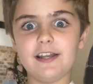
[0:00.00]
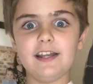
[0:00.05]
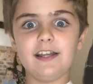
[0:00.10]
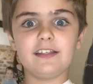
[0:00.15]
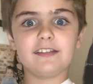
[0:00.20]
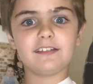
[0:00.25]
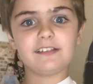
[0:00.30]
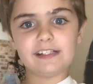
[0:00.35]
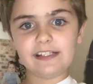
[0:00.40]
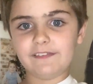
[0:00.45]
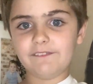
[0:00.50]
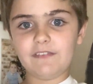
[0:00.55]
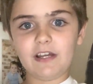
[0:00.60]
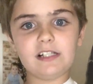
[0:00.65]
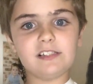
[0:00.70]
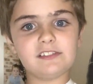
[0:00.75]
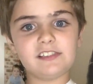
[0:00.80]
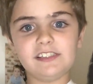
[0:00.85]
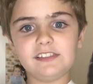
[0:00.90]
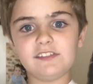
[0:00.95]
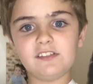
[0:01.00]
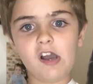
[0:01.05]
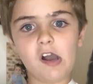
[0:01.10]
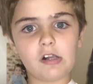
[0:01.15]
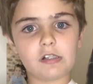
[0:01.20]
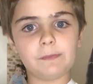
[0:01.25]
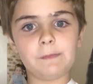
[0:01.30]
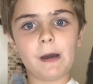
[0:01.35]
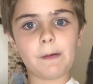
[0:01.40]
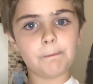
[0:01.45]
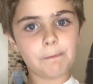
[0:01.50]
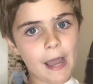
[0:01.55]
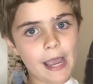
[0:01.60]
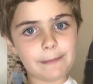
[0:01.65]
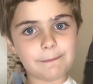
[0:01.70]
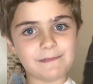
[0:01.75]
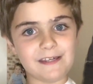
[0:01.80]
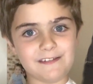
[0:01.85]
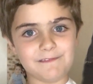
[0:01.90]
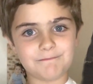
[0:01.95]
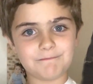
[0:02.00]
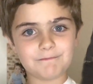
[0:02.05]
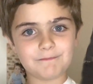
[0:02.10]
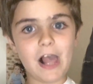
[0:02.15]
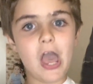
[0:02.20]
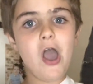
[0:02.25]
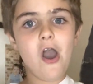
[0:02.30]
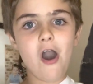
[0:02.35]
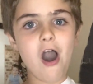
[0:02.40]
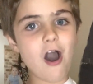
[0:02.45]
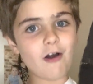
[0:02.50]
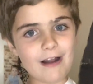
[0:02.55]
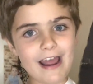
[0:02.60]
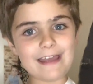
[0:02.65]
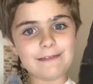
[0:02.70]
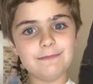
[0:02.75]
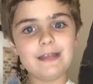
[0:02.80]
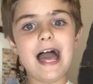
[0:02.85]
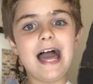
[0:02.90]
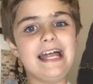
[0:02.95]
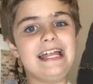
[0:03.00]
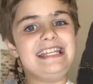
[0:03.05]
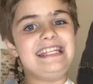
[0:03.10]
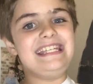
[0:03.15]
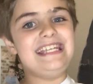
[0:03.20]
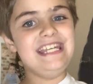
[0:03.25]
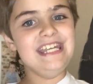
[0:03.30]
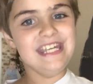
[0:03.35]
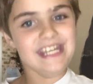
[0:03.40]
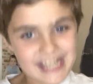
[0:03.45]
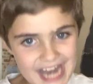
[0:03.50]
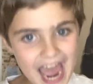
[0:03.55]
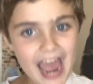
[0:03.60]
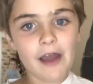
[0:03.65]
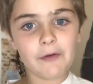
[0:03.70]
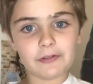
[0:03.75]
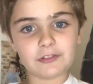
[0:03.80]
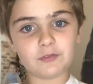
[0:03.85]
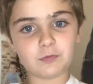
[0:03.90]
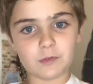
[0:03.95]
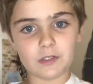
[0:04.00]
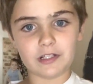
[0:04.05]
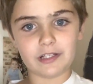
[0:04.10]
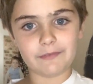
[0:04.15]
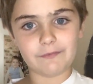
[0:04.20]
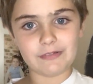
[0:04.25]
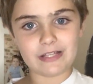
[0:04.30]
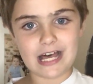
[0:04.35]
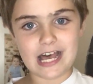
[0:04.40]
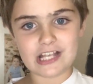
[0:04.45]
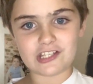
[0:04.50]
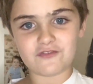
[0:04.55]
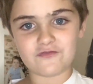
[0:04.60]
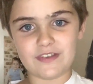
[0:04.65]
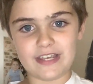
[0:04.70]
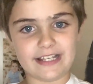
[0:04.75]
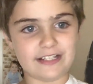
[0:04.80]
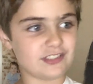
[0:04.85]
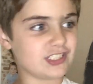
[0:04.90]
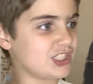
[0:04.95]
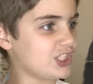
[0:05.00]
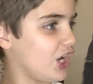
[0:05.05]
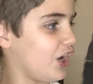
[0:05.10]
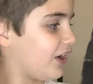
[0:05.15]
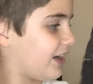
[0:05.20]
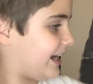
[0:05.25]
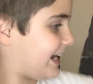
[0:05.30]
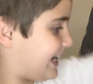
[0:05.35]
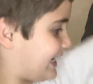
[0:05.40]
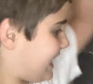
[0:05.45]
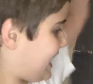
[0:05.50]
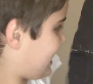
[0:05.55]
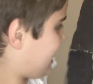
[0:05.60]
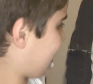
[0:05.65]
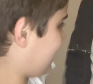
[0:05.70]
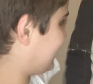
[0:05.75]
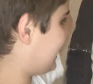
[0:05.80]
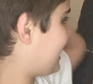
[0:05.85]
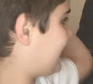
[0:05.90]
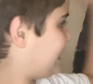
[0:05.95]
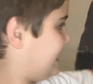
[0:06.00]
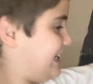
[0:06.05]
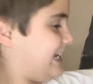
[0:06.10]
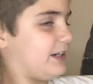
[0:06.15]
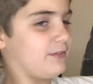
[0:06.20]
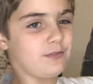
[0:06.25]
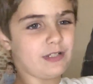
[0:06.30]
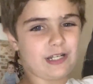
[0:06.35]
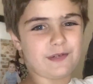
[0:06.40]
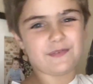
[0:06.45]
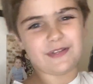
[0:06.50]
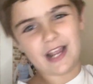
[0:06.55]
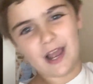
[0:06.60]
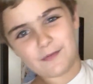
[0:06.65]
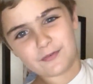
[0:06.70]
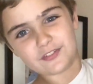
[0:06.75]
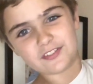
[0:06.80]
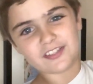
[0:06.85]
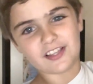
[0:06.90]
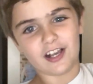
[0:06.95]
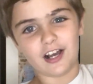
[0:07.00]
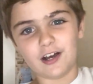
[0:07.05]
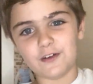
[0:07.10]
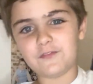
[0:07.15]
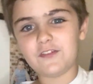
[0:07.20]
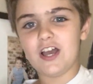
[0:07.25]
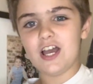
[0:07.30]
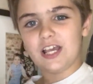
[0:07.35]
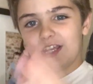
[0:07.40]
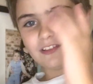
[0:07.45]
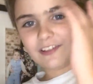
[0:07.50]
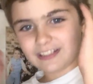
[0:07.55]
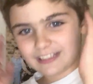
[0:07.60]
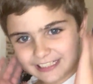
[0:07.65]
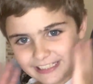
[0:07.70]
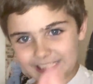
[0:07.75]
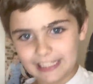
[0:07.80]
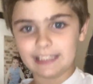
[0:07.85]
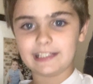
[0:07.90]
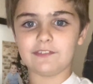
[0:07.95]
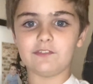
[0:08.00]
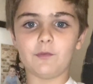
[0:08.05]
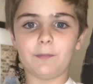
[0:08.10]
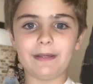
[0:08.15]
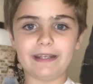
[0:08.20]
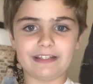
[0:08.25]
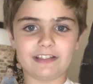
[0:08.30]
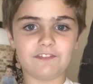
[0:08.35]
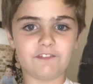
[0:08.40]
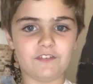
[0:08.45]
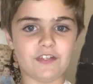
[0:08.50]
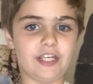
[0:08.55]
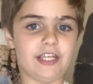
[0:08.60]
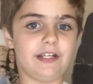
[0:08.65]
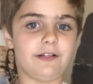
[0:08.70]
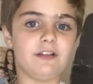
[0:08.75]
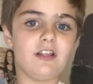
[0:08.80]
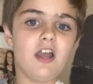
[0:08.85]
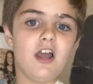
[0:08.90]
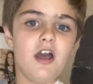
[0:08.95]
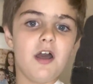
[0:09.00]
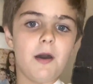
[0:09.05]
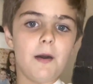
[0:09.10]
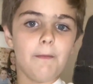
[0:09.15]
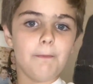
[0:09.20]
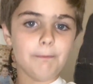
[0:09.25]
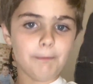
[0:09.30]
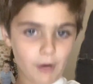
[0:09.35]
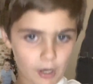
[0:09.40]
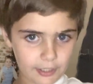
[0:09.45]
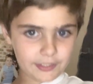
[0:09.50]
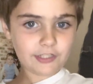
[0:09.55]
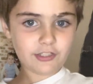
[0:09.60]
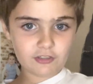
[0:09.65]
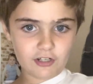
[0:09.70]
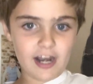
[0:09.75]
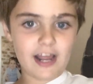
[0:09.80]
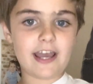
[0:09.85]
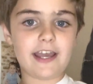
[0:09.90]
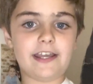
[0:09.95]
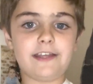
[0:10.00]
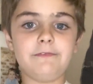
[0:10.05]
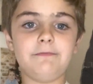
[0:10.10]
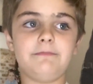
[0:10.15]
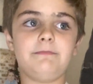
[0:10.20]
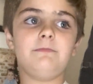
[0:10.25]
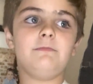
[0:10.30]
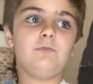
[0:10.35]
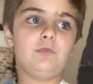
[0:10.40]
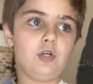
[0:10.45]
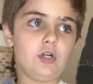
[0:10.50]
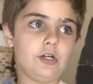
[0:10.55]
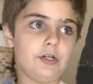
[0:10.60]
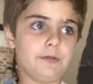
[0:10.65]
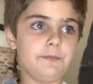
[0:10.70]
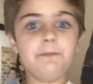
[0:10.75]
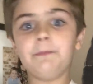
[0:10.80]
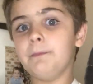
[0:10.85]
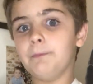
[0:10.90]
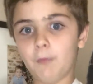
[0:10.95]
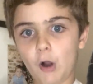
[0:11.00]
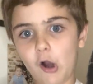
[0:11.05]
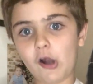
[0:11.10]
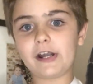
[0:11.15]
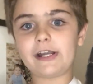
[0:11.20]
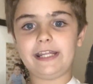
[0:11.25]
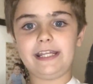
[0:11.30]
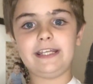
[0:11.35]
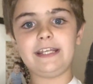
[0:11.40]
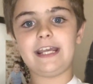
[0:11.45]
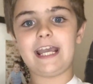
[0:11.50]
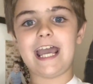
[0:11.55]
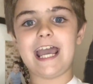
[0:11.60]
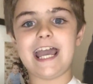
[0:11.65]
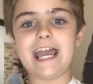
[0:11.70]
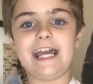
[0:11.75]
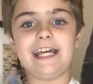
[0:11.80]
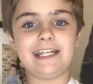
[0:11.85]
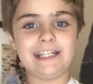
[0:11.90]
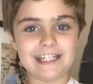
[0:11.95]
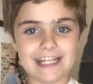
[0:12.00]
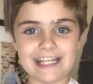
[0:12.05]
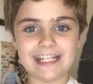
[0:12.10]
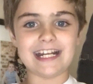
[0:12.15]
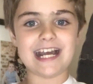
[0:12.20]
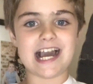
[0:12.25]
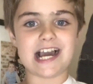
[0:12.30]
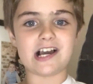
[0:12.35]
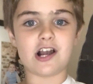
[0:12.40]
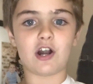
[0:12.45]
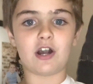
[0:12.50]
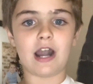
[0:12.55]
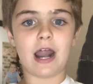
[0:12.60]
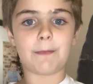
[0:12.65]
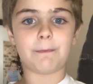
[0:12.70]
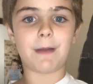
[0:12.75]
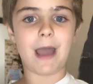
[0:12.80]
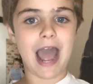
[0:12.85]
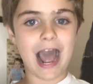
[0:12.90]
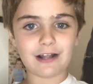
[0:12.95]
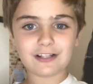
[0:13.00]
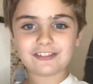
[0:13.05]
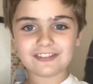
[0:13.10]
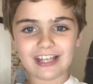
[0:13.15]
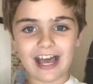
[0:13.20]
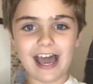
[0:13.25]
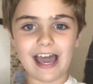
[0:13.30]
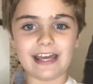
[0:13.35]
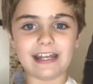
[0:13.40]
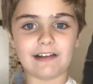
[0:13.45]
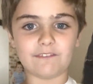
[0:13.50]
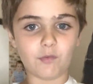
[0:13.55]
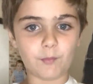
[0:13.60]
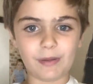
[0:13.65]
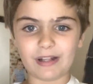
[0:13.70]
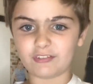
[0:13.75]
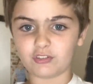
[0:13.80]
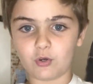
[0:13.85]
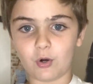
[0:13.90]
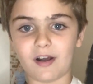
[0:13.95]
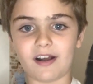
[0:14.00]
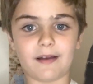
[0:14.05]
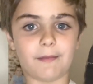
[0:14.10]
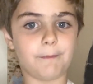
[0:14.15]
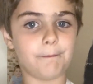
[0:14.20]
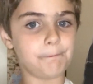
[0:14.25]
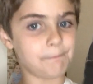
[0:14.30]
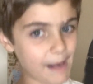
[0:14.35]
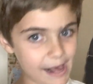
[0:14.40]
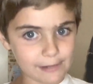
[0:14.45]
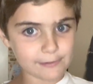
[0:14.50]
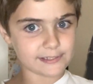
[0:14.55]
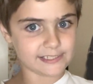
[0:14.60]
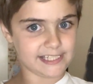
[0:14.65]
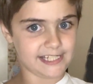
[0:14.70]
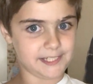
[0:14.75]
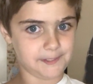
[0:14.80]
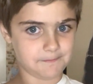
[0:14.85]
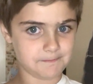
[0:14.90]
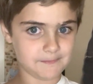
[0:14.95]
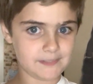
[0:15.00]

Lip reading: Sonny and Valentine talked about Pipeman. All right, now it's really the last thing. Sorry, I gotta get rid of the other stuff so I can get to the biggest thing. Martin Gray, or Marty, and Nina are at the outside of the Metro Court balcony.